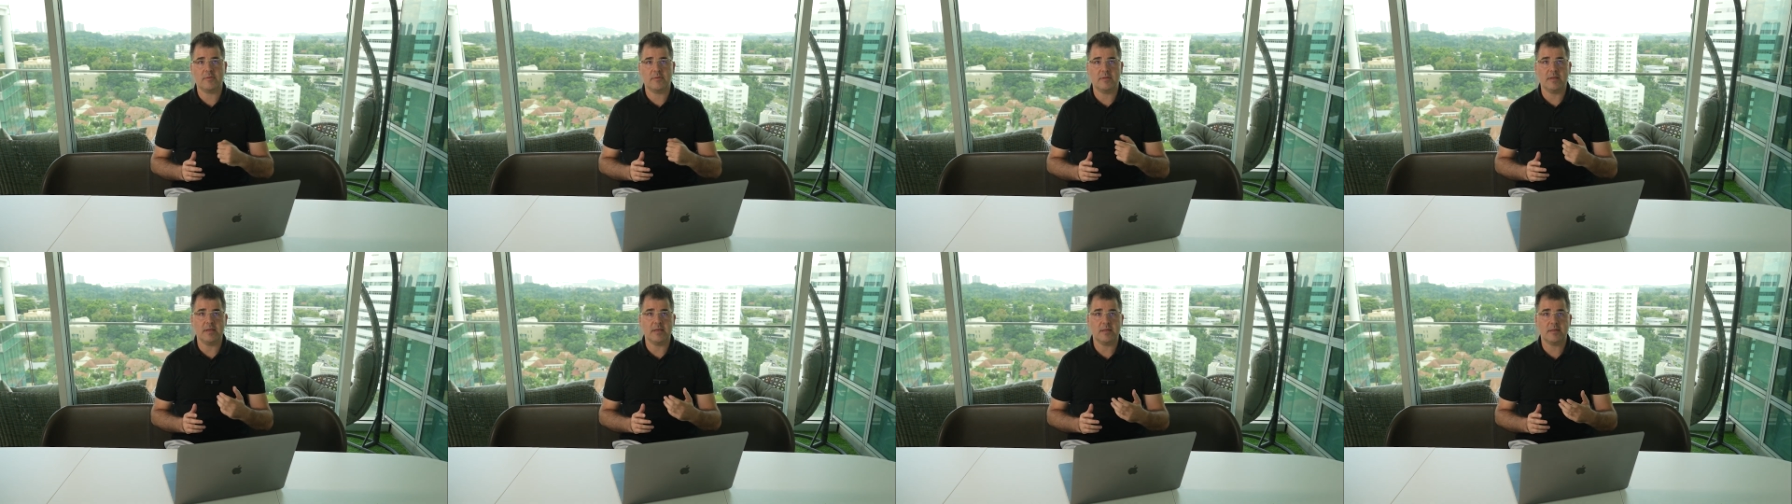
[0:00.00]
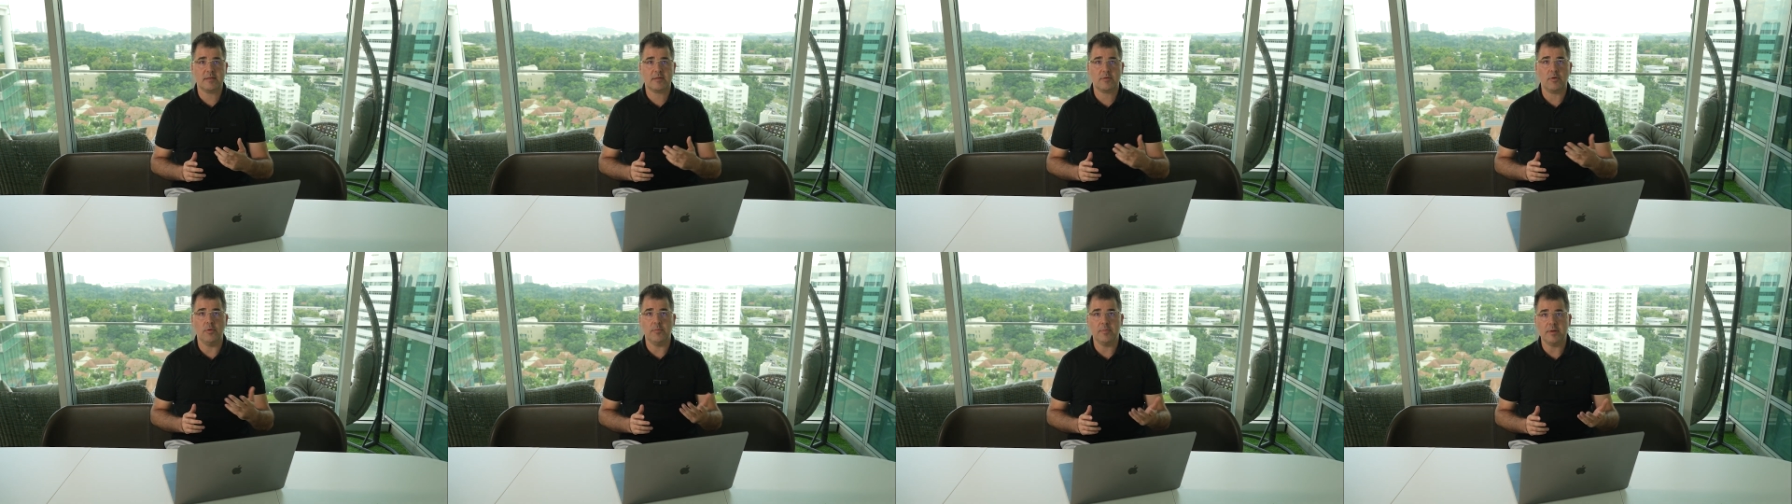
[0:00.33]

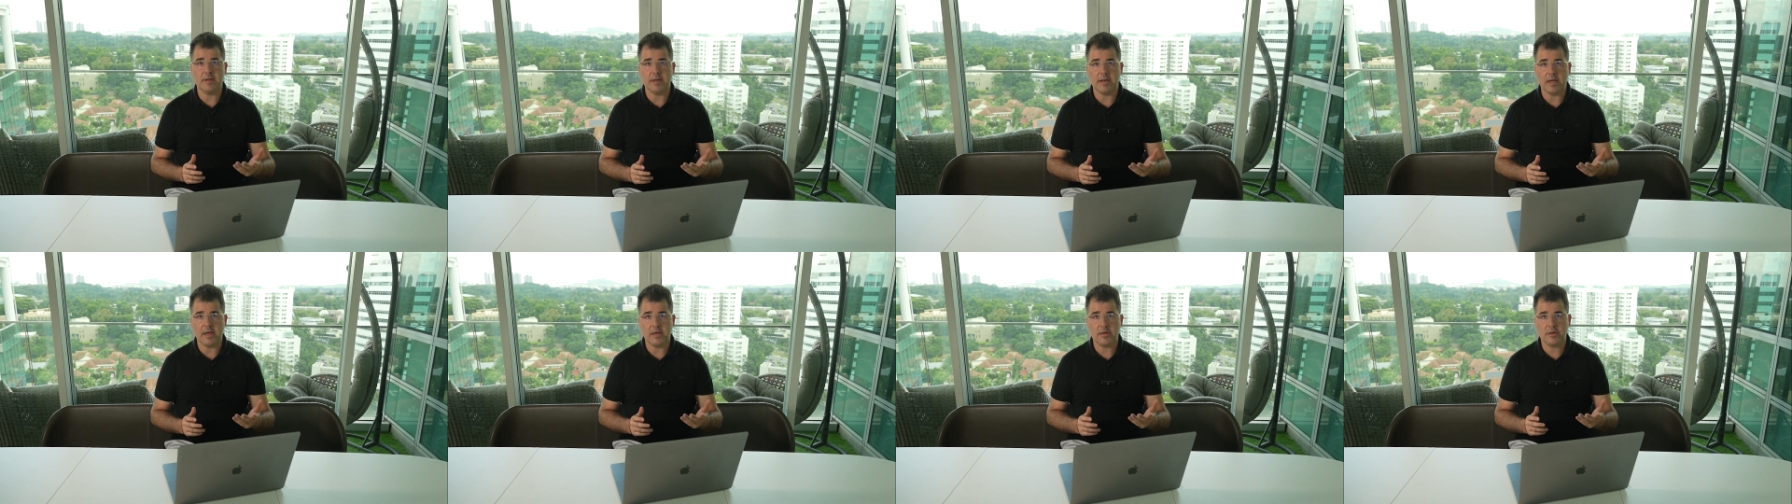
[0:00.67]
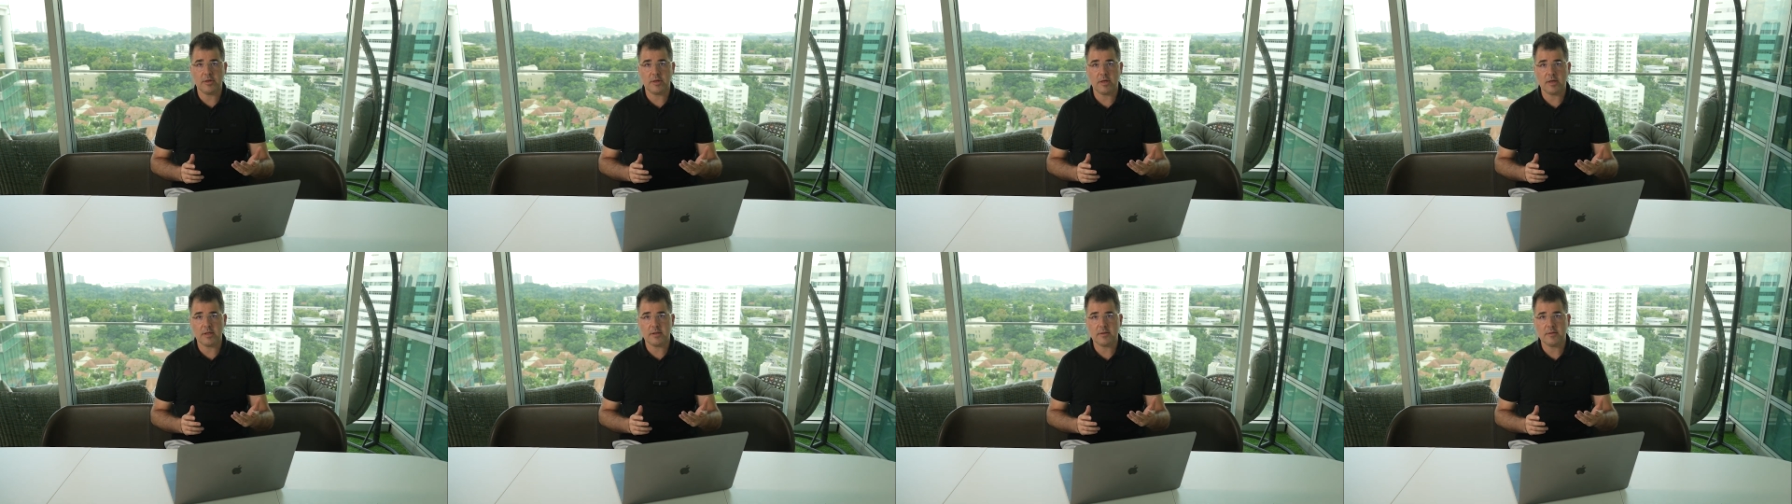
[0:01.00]
this
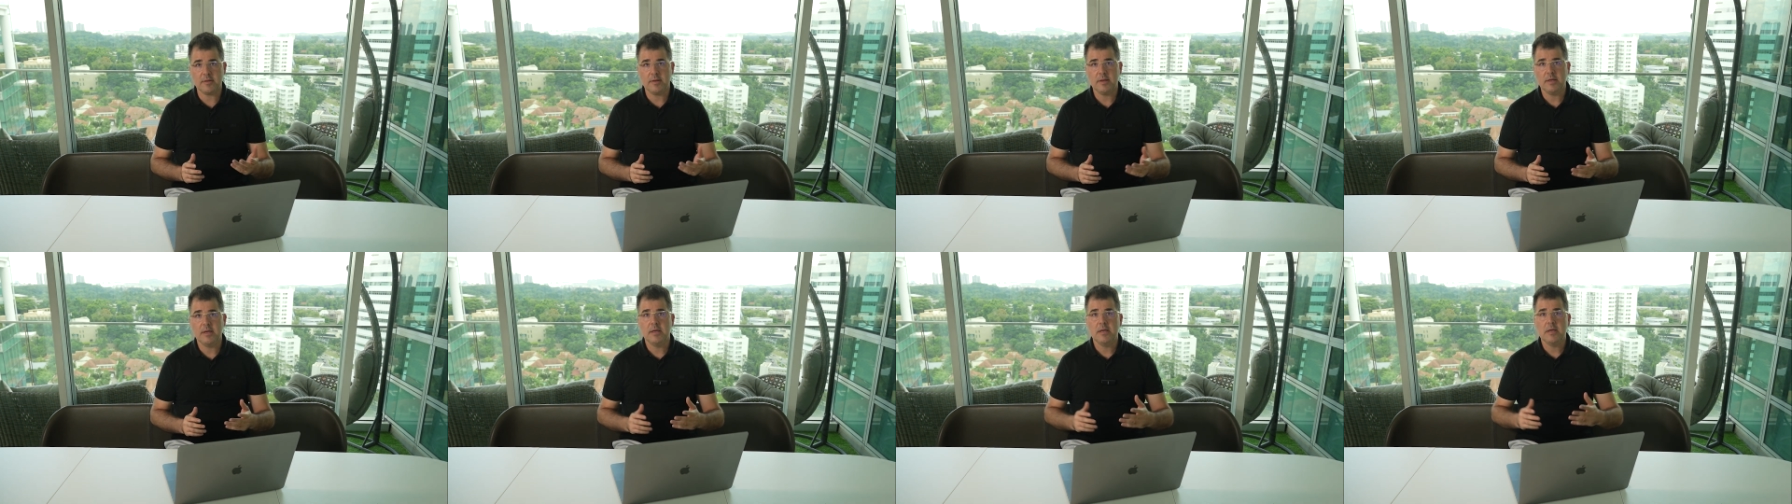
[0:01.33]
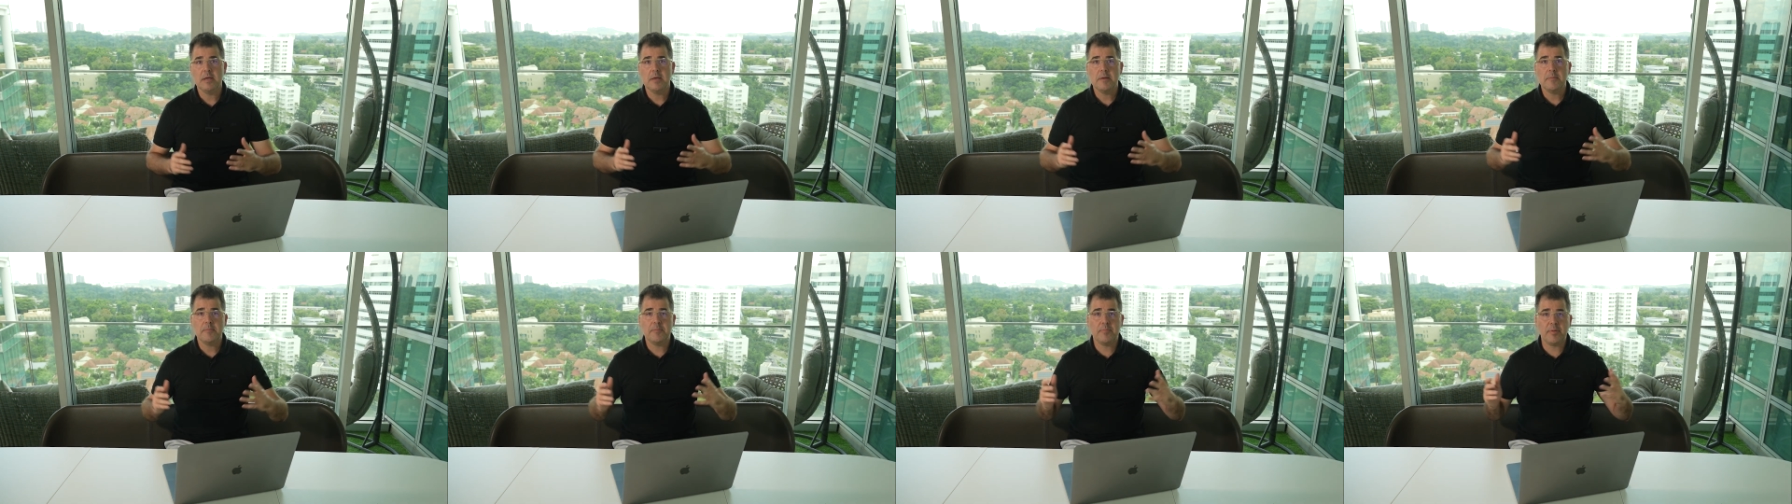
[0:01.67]
combination?
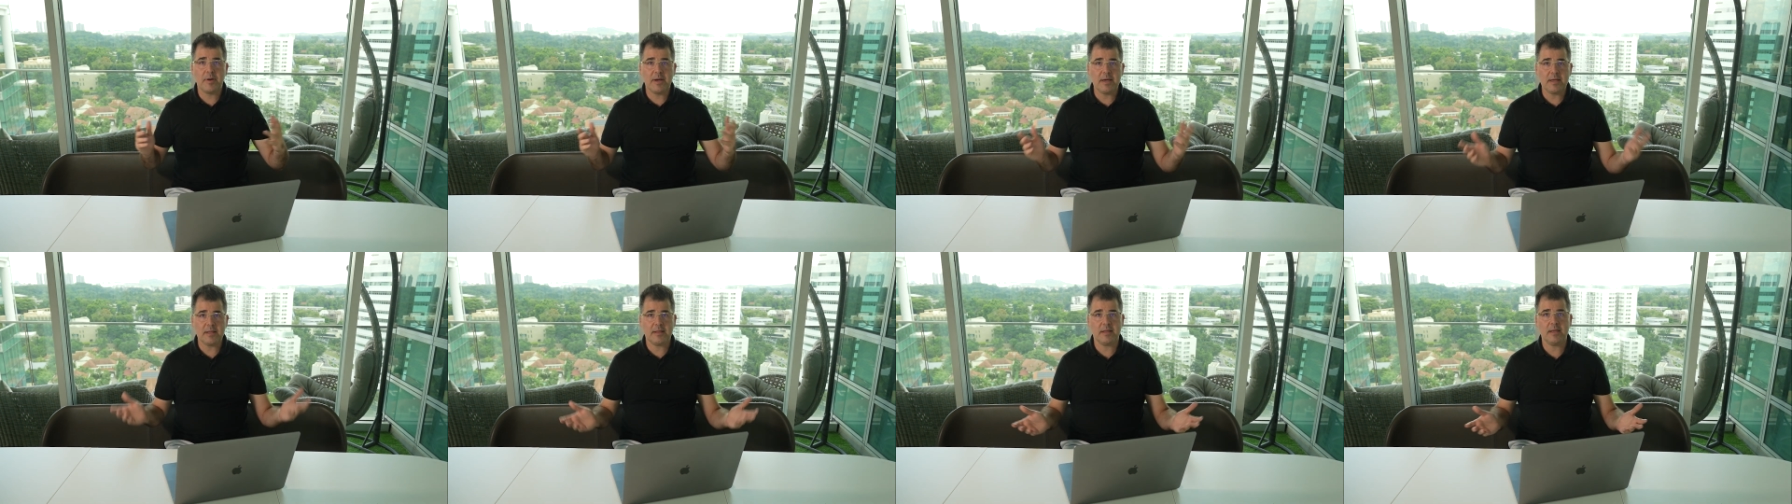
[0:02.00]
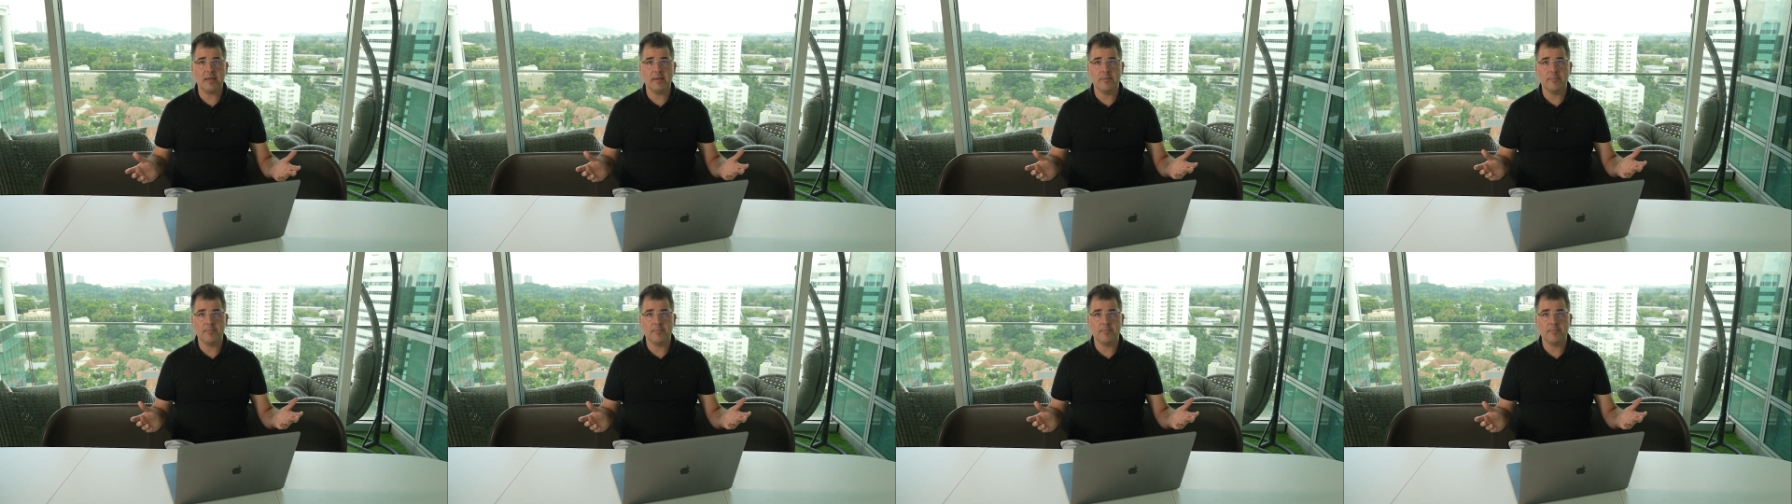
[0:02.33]
Pretty